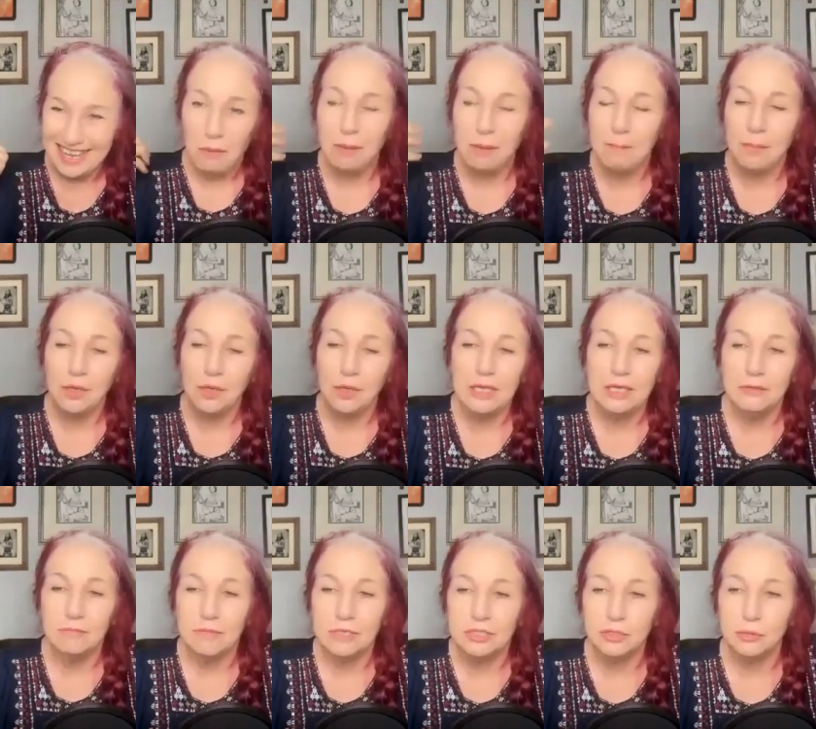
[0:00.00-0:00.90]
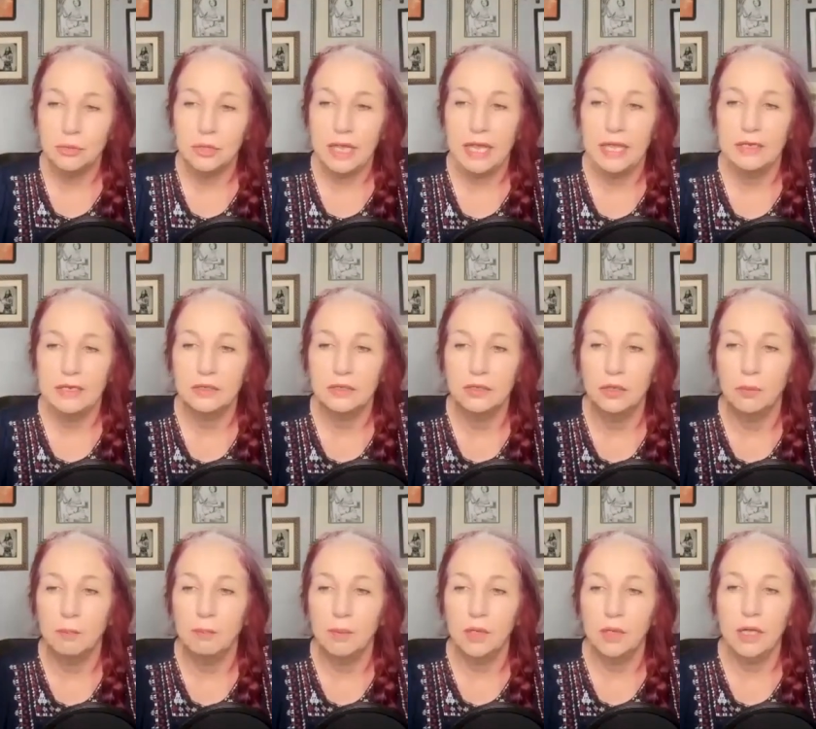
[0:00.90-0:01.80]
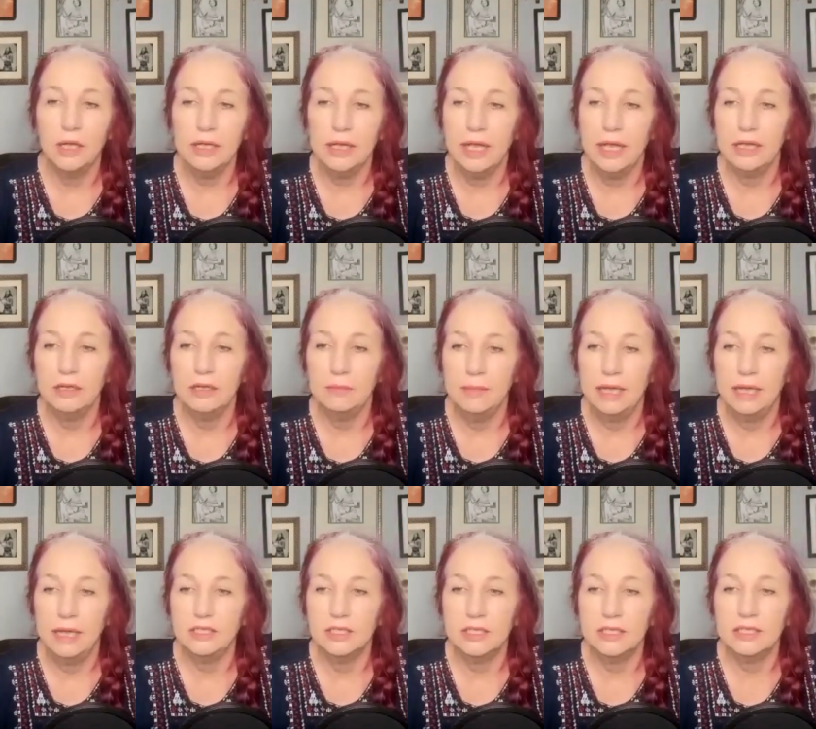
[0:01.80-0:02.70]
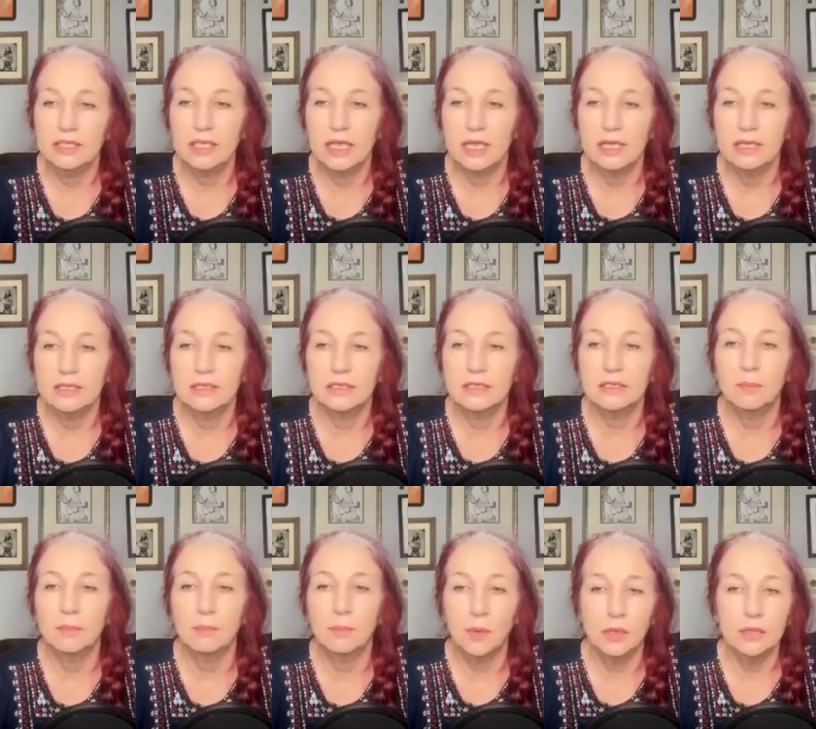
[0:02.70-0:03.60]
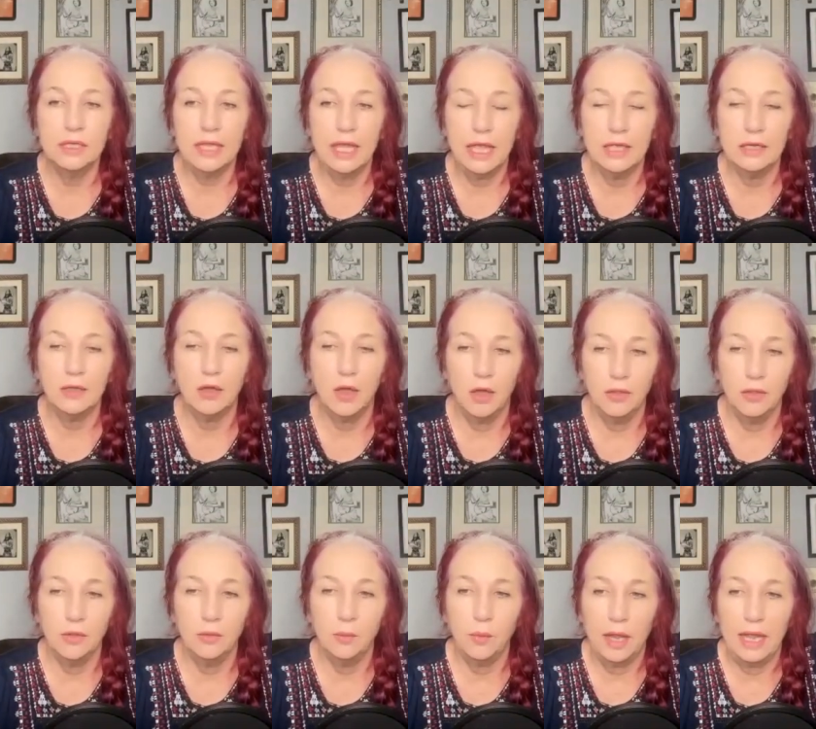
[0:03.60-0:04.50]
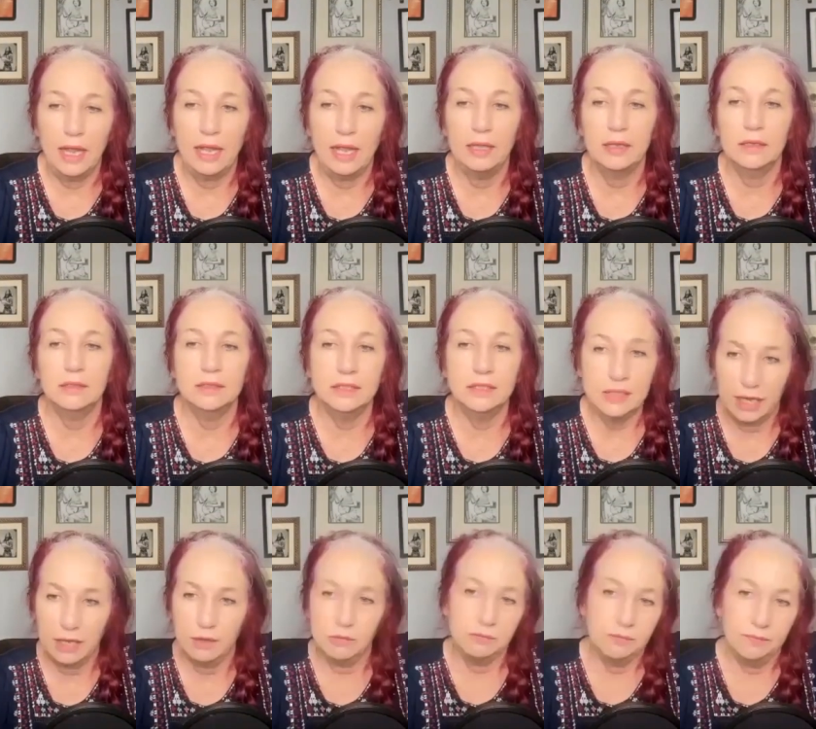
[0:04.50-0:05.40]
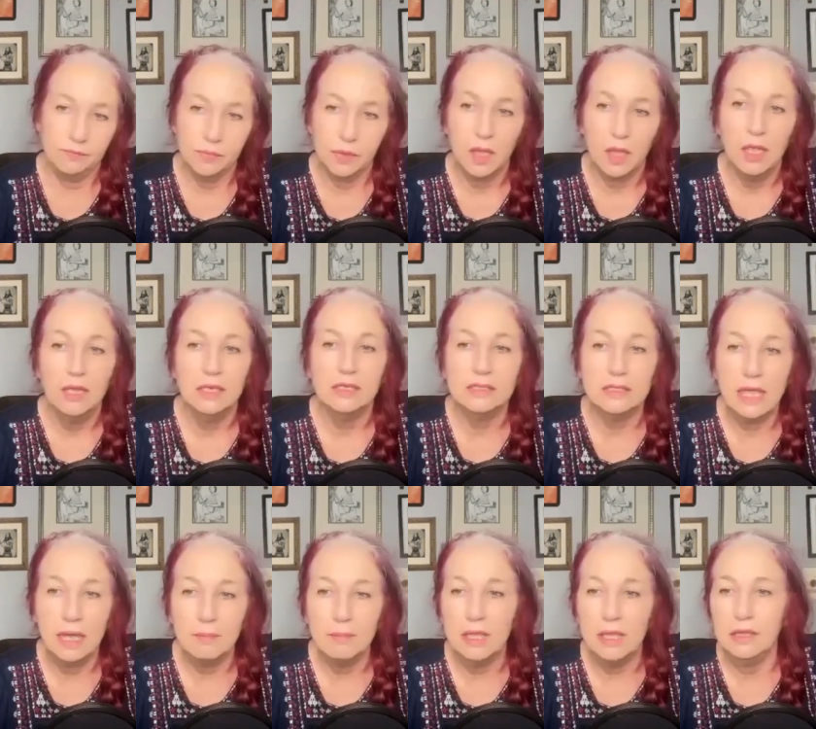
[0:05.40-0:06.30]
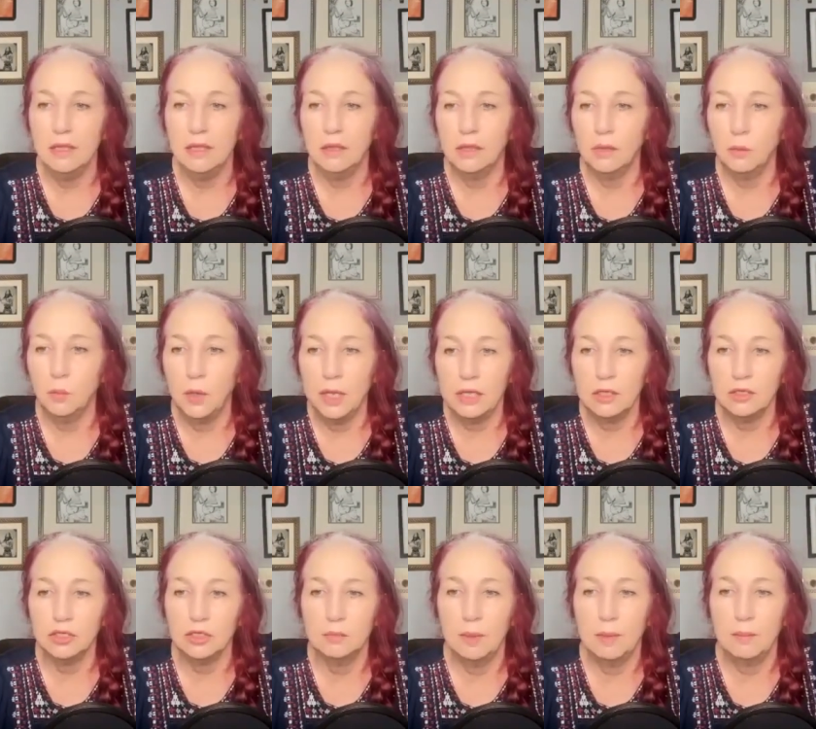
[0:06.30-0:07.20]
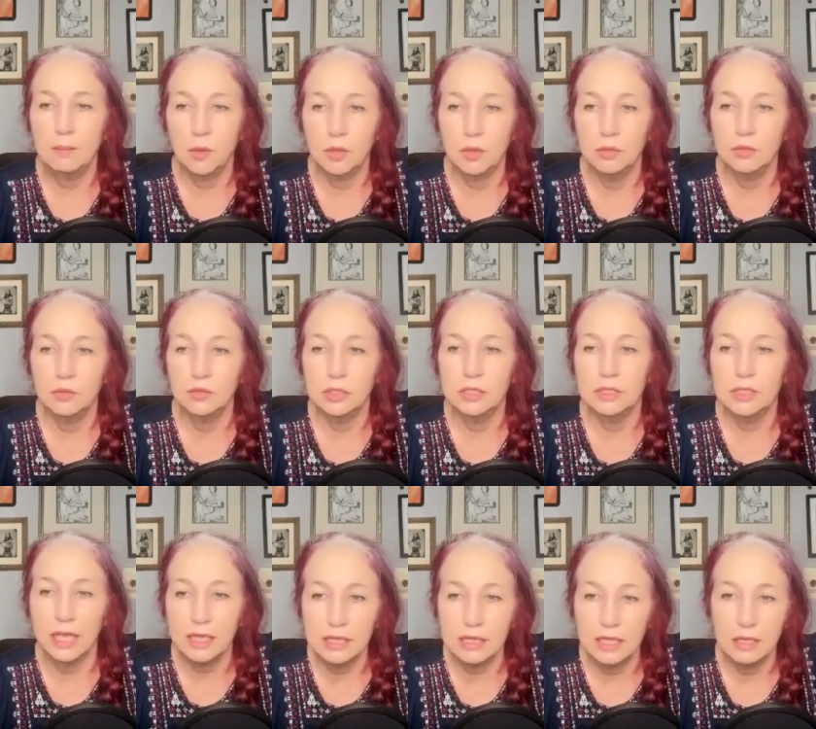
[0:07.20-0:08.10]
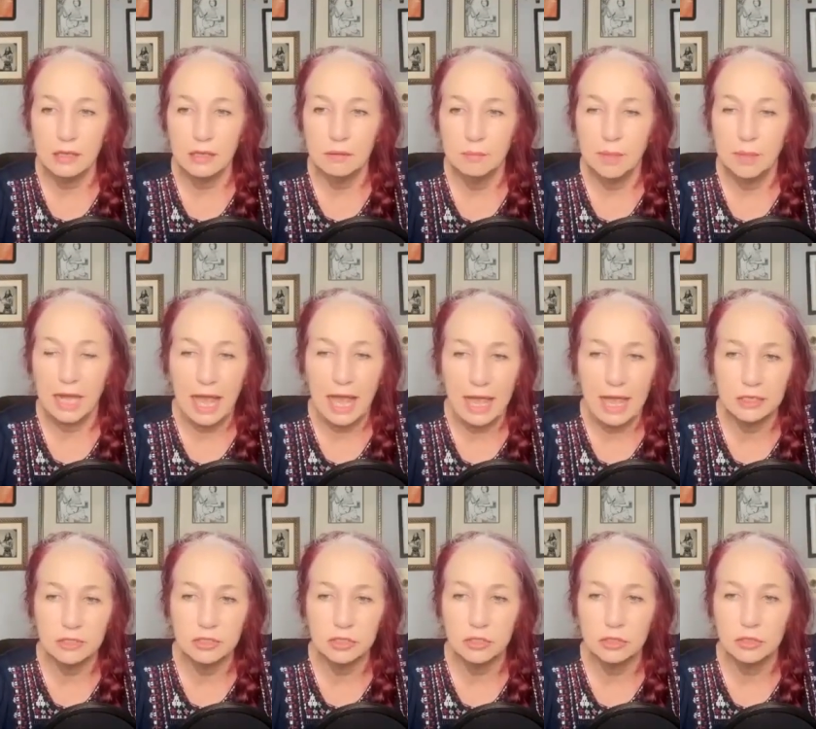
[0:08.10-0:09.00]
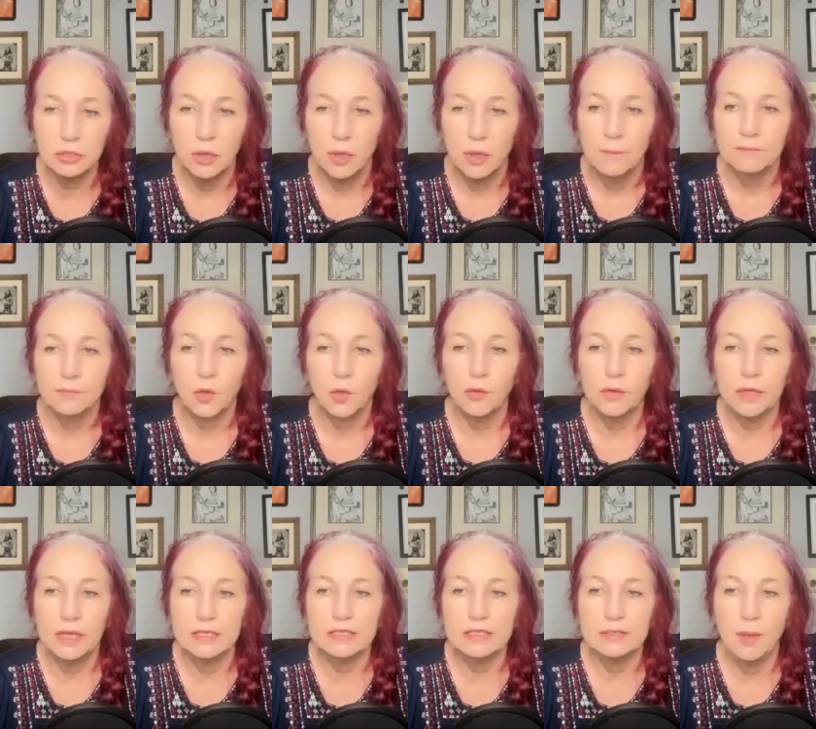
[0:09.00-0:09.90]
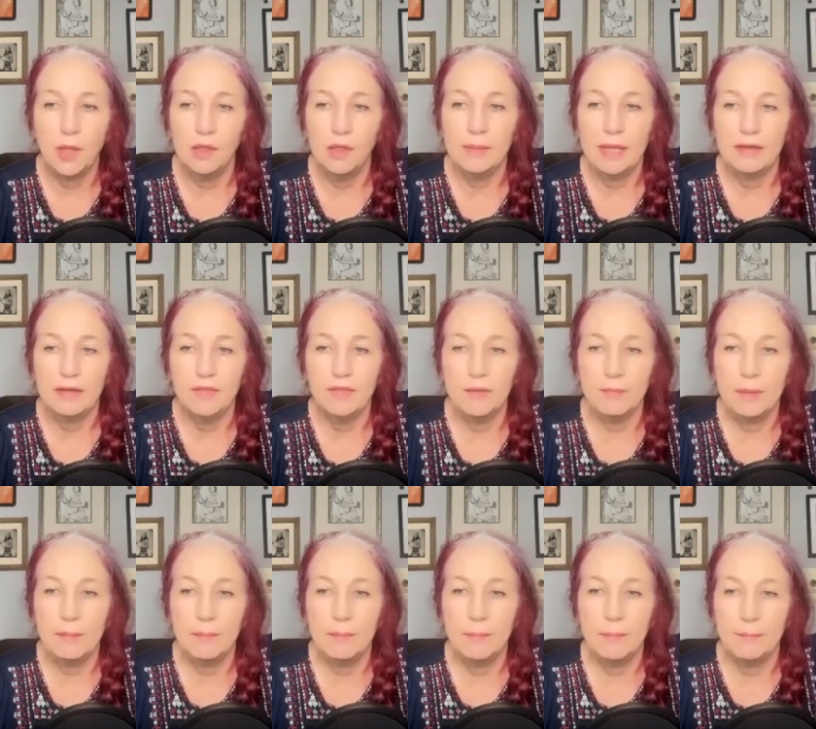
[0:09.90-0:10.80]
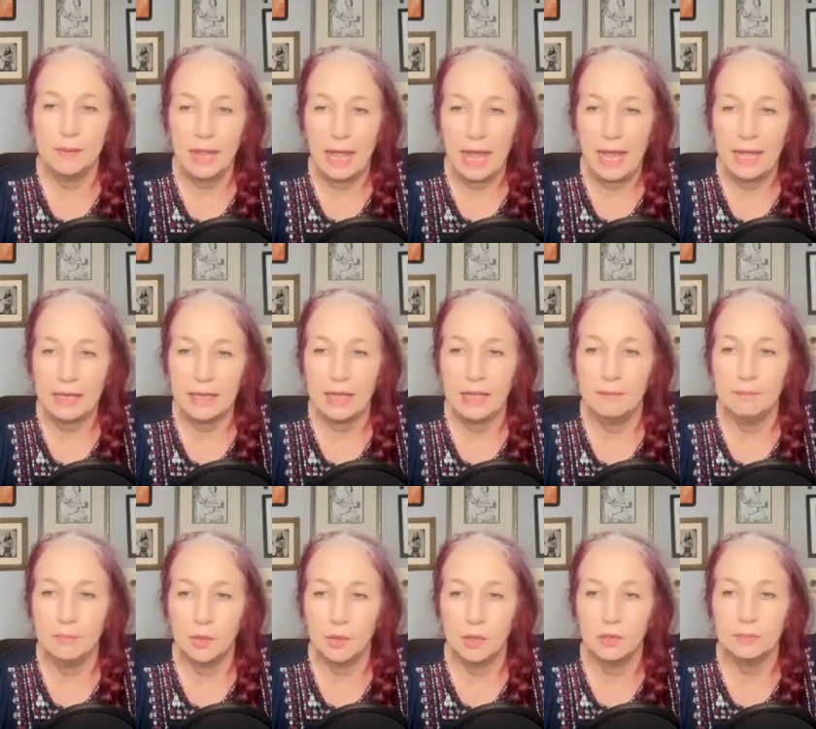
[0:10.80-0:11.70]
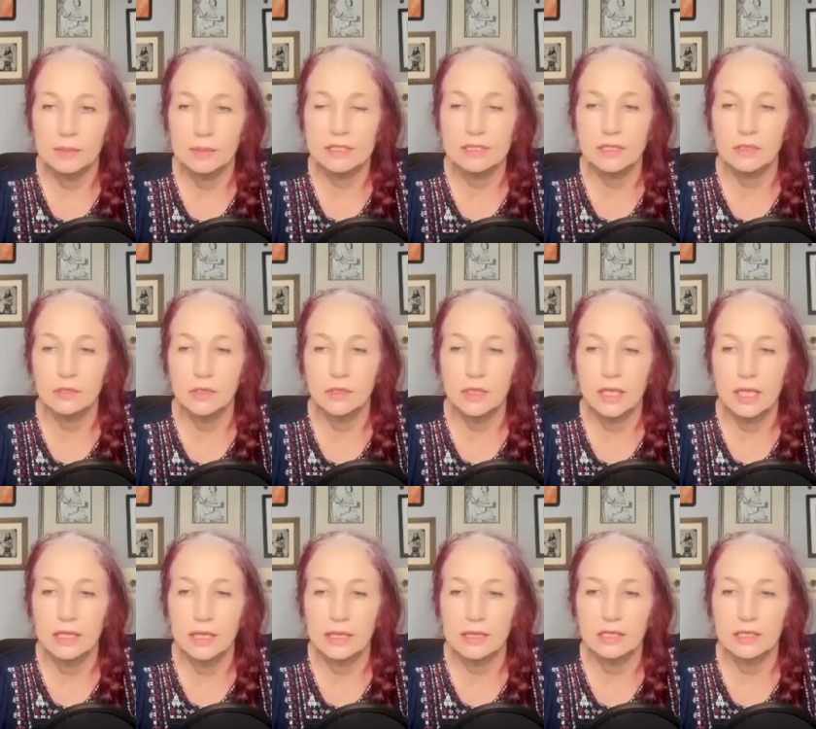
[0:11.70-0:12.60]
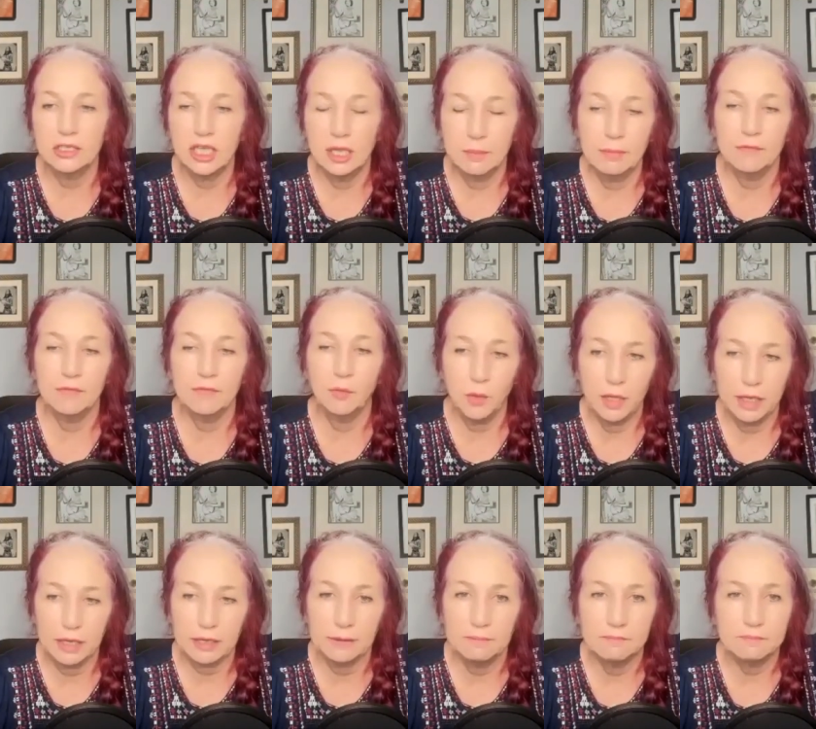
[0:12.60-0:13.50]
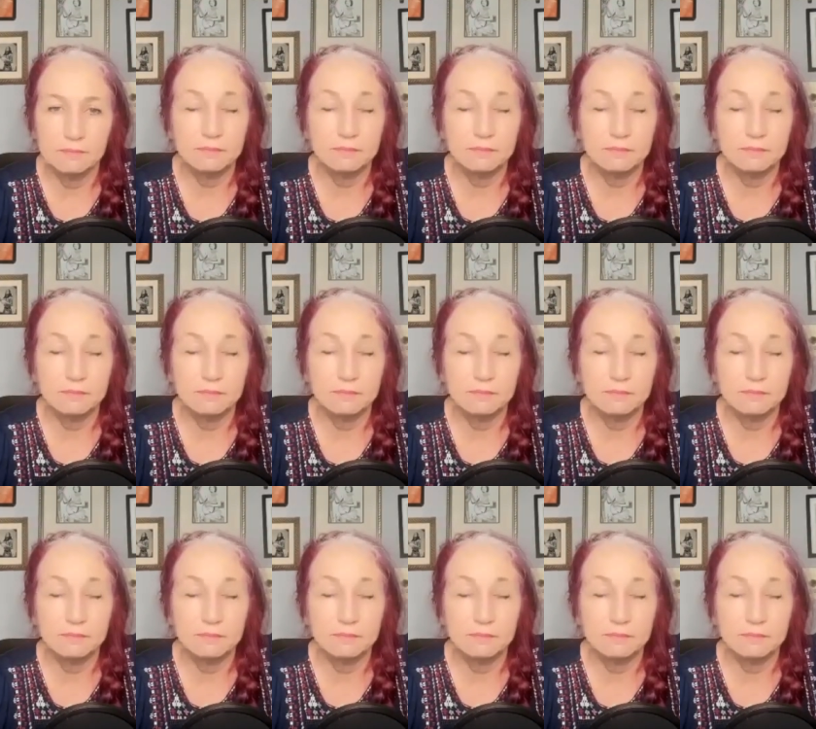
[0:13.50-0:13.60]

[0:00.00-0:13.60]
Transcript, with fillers: When burning a ritual candle, your book on candle magic says to burn the candle all the way down. Does that mean that the wick should be burned to nothing but ash, or can a small amount of it be black and burnt but still looking like the shape of the wick?